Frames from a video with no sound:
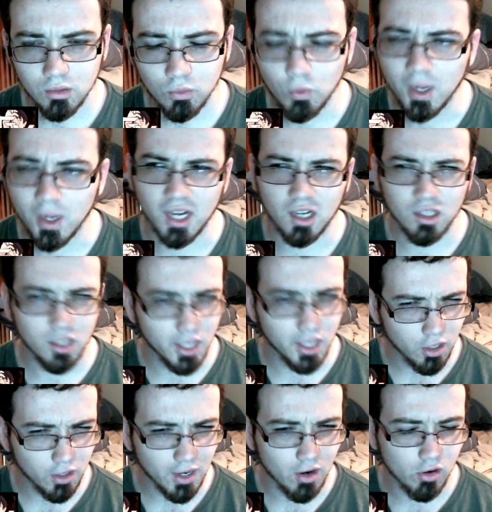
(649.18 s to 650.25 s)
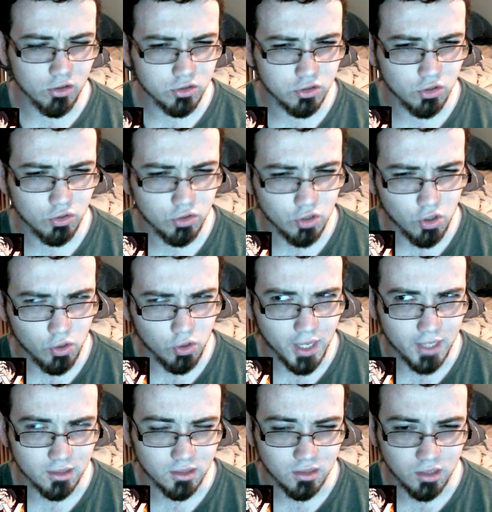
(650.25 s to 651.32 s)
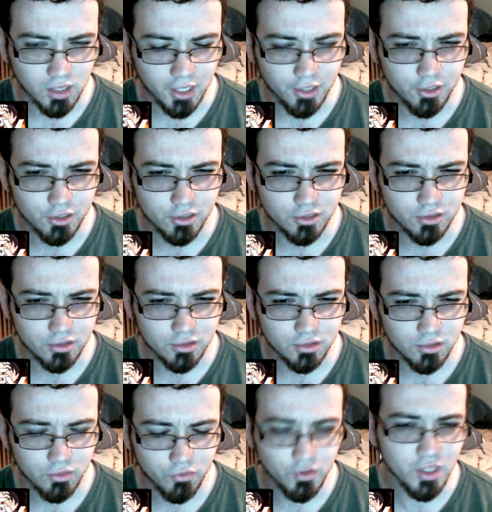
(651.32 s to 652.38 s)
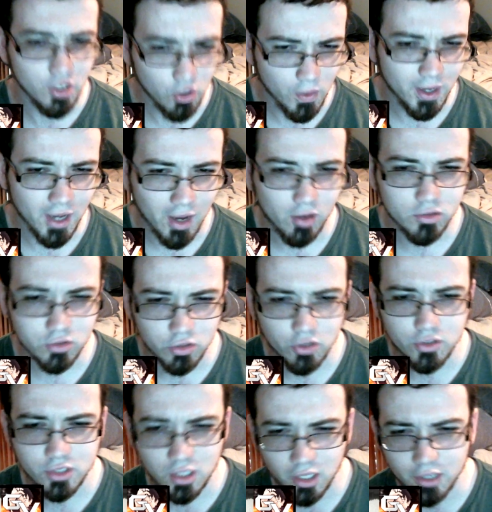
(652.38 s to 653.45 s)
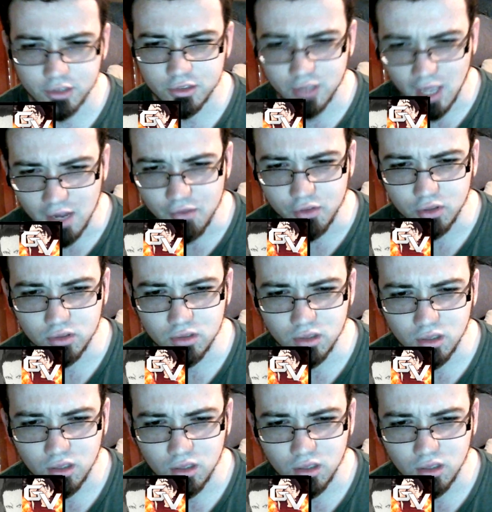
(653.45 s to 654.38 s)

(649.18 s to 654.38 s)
Wait, Claire, also known as Claire's... Vino, also known as Claire Stanfield.